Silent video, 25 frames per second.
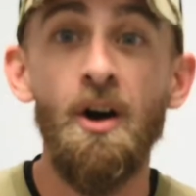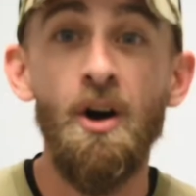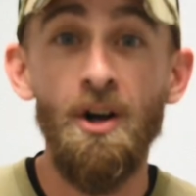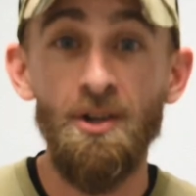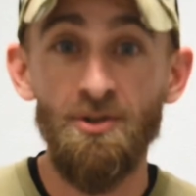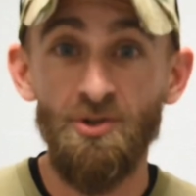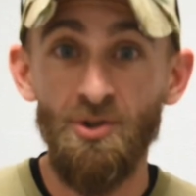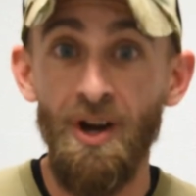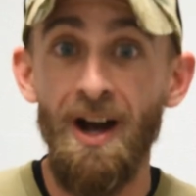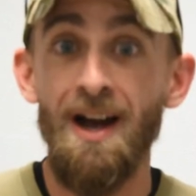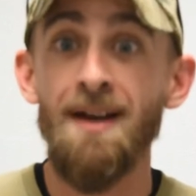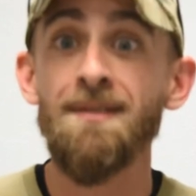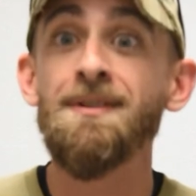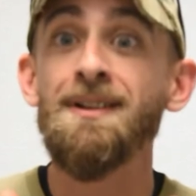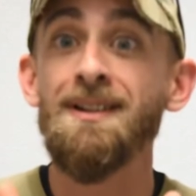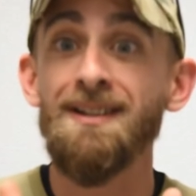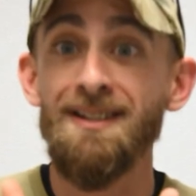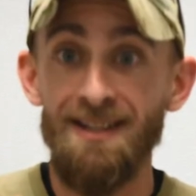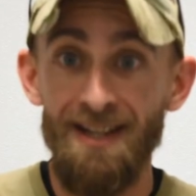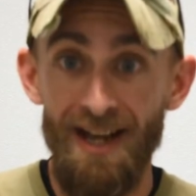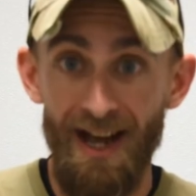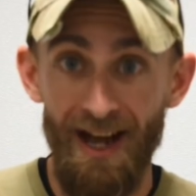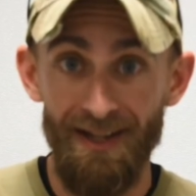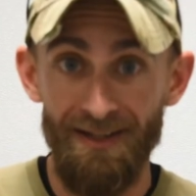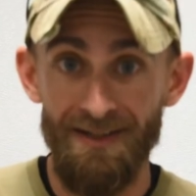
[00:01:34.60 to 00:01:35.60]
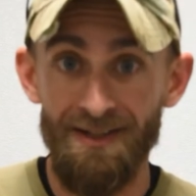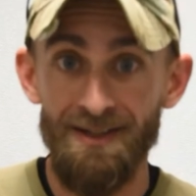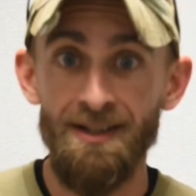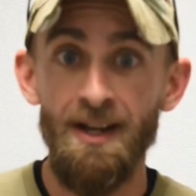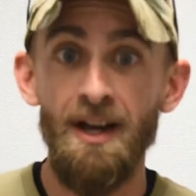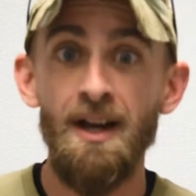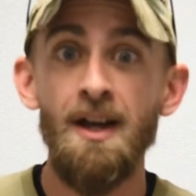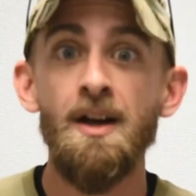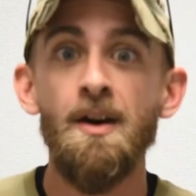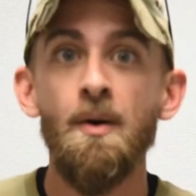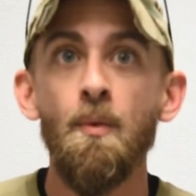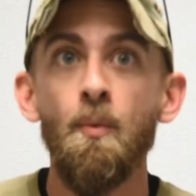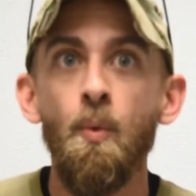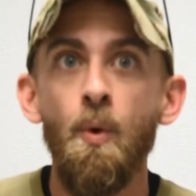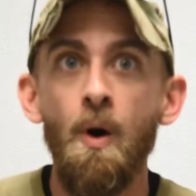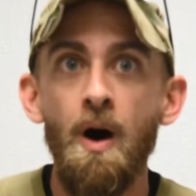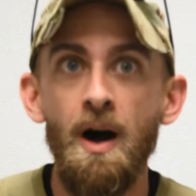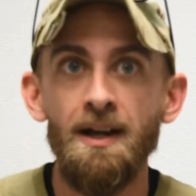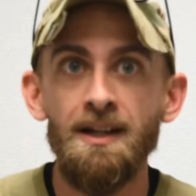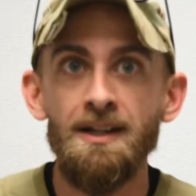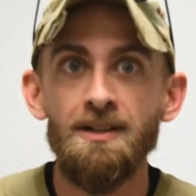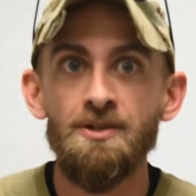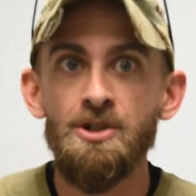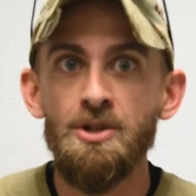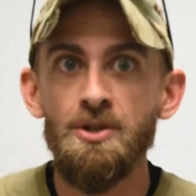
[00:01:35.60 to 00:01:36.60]
hunt drive, yes.
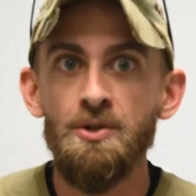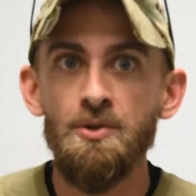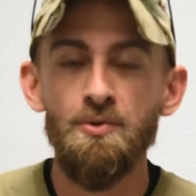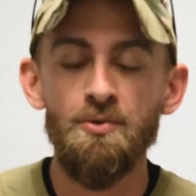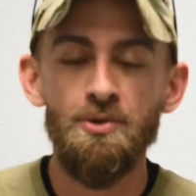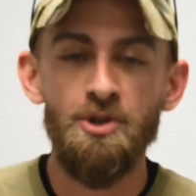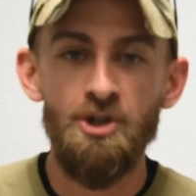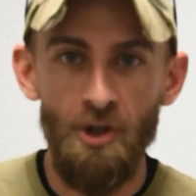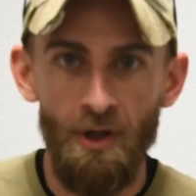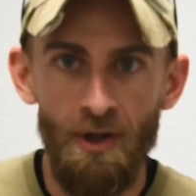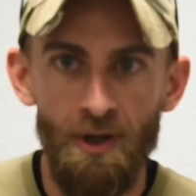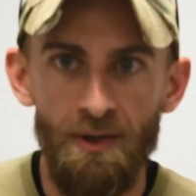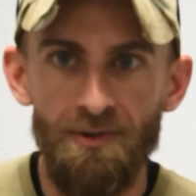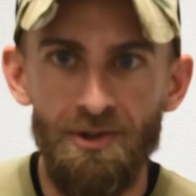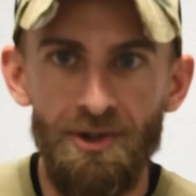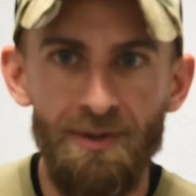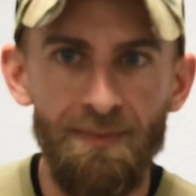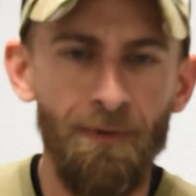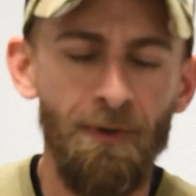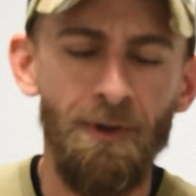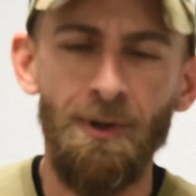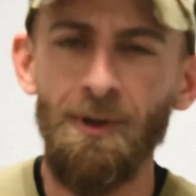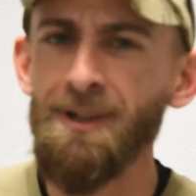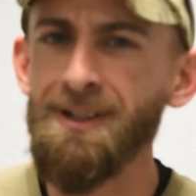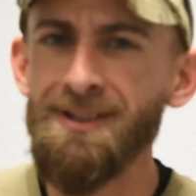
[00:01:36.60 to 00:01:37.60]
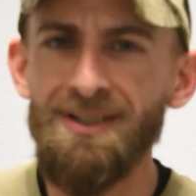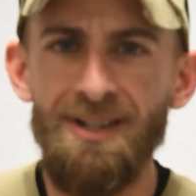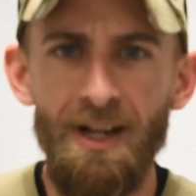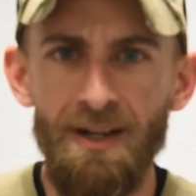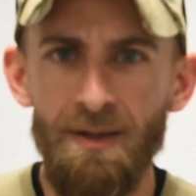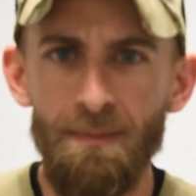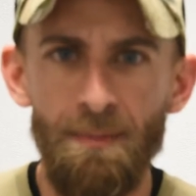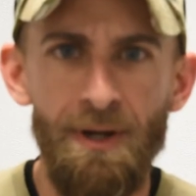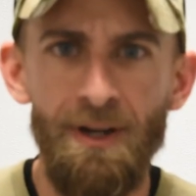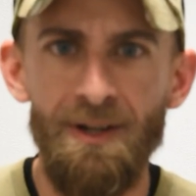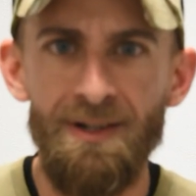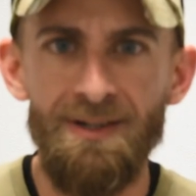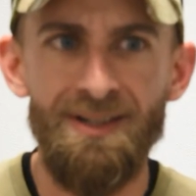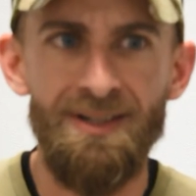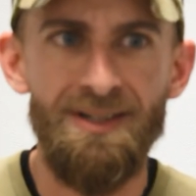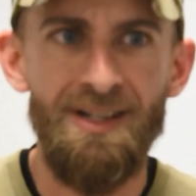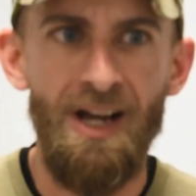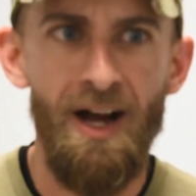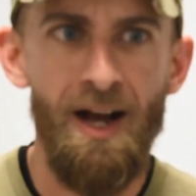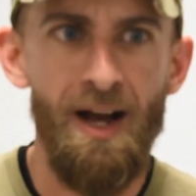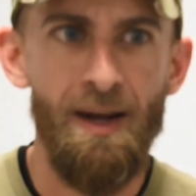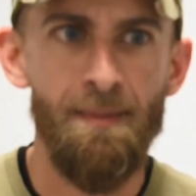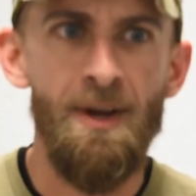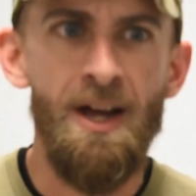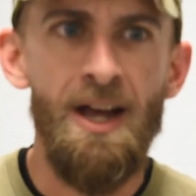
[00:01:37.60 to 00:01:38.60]
Wanting to search for extended periods of
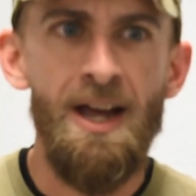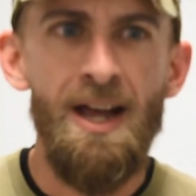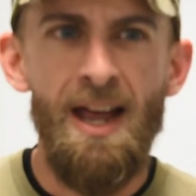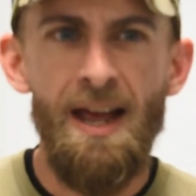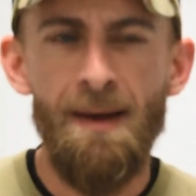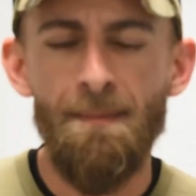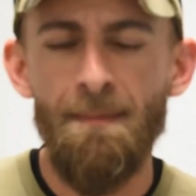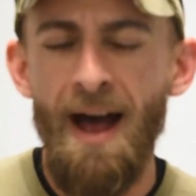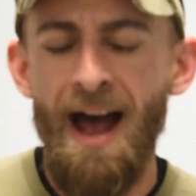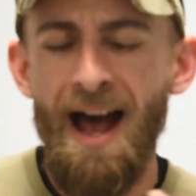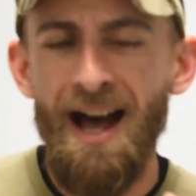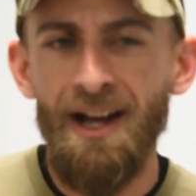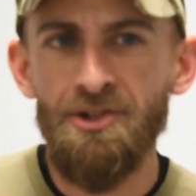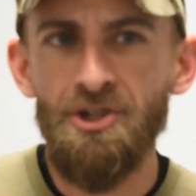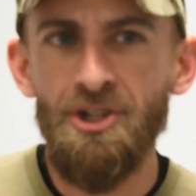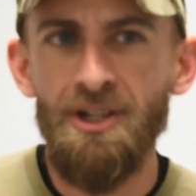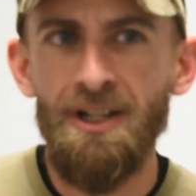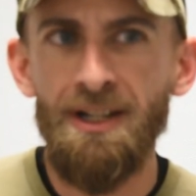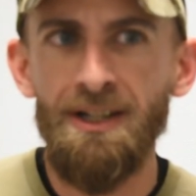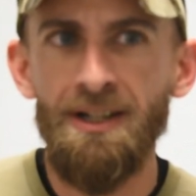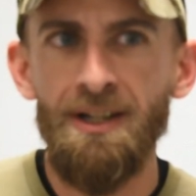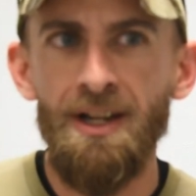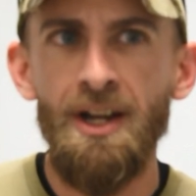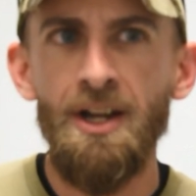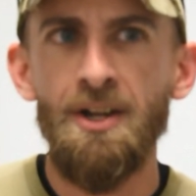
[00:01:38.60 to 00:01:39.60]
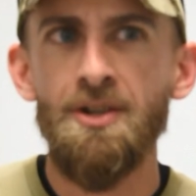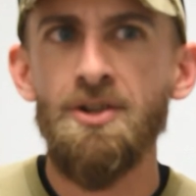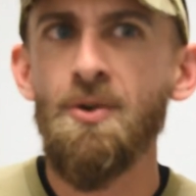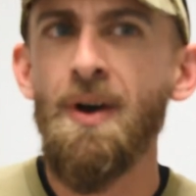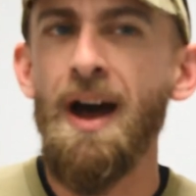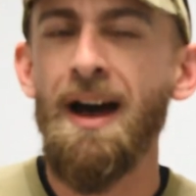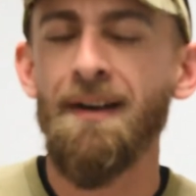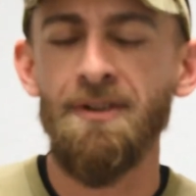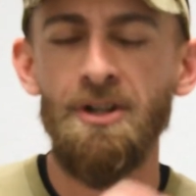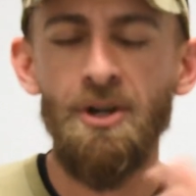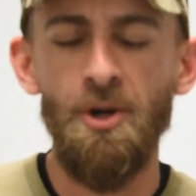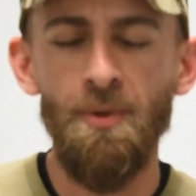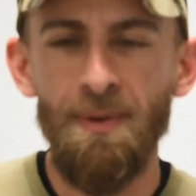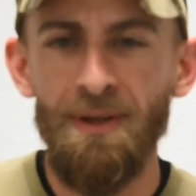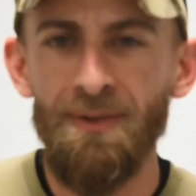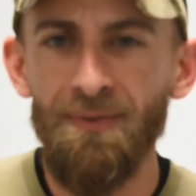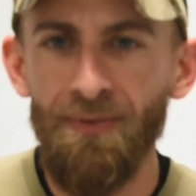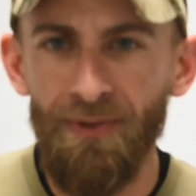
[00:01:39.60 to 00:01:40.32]
time. Imagine you have an open